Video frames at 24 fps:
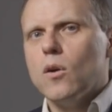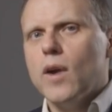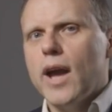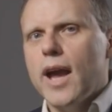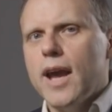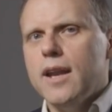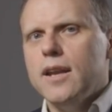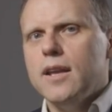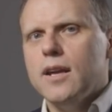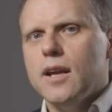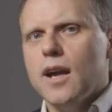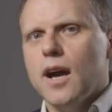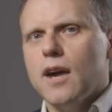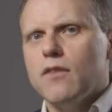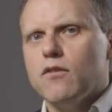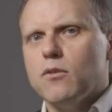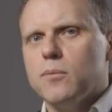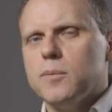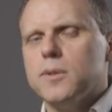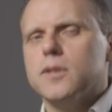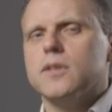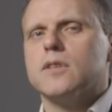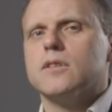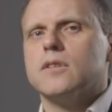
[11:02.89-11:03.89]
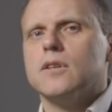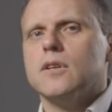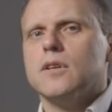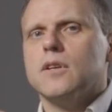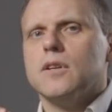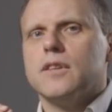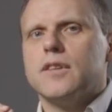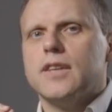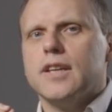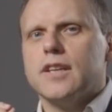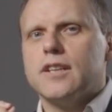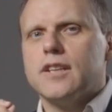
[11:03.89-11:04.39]
any government
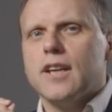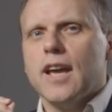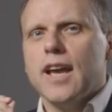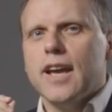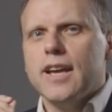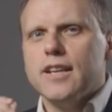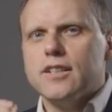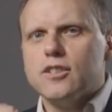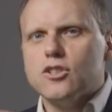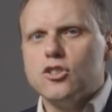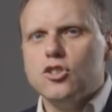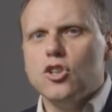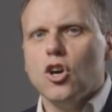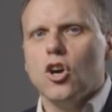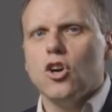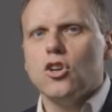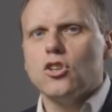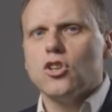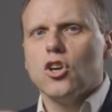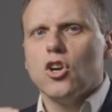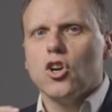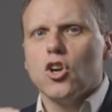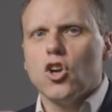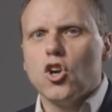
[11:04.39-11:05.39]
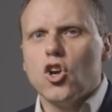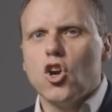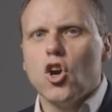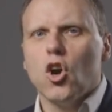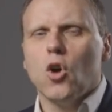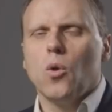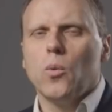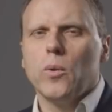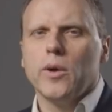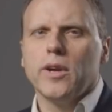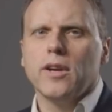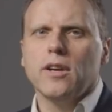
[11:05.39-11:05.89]
that is not
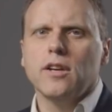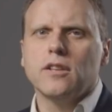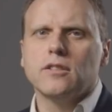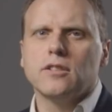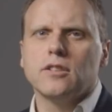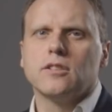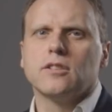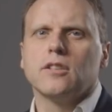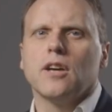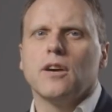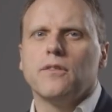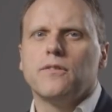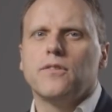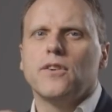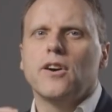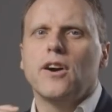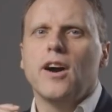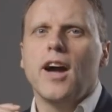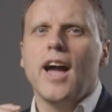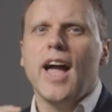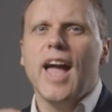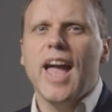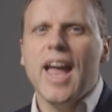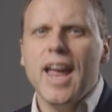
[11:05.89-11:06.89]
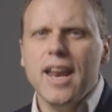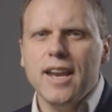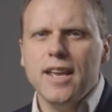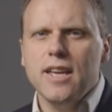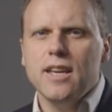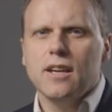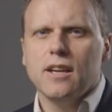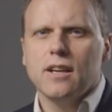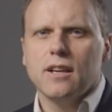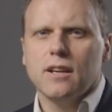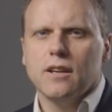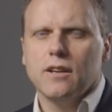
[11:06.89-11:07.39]
going to suffer
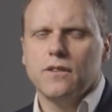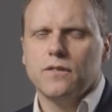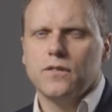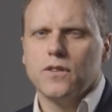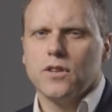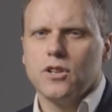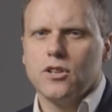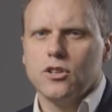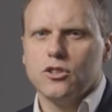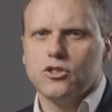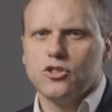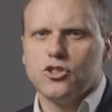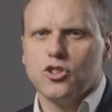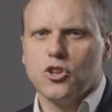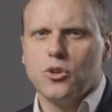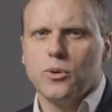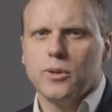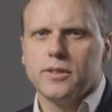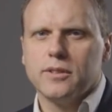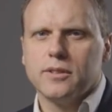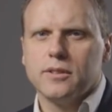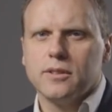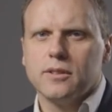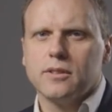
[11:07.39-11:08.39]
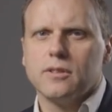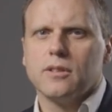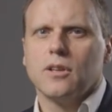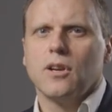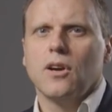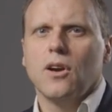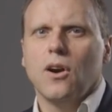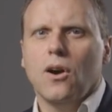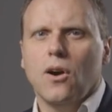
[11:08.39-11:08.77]
any of the consequences